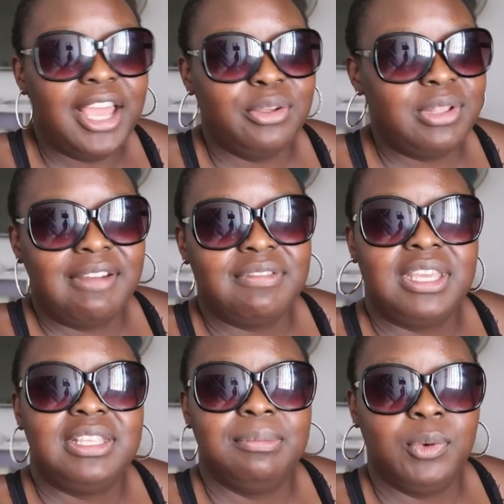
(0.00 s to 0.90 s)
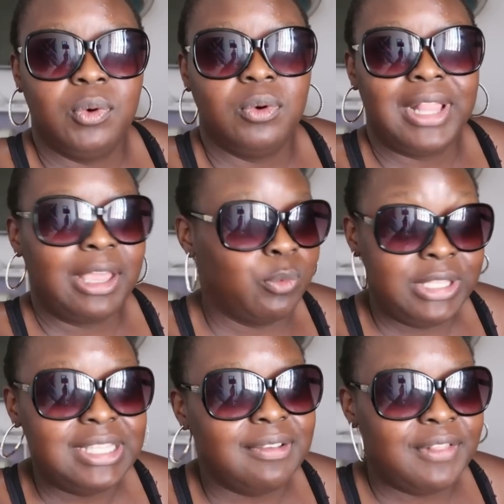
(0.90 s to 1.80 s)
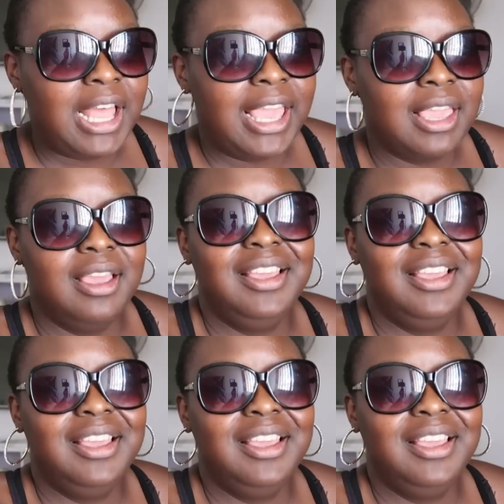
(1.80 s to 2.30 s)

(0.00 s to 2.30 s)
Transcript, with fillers: i don't have that anymore like we need to fly